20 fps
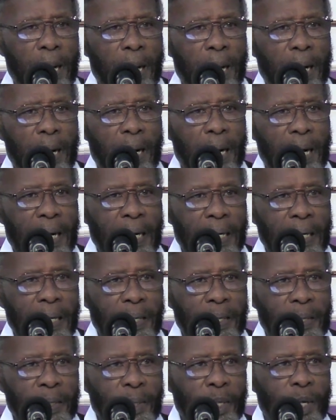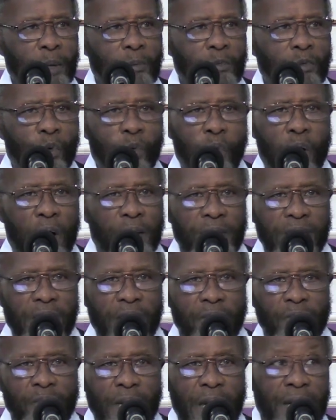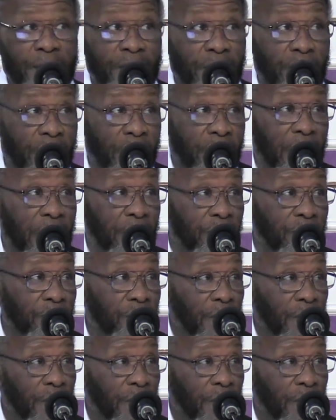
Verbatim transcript: uh, number one, they haven't gotten there yet,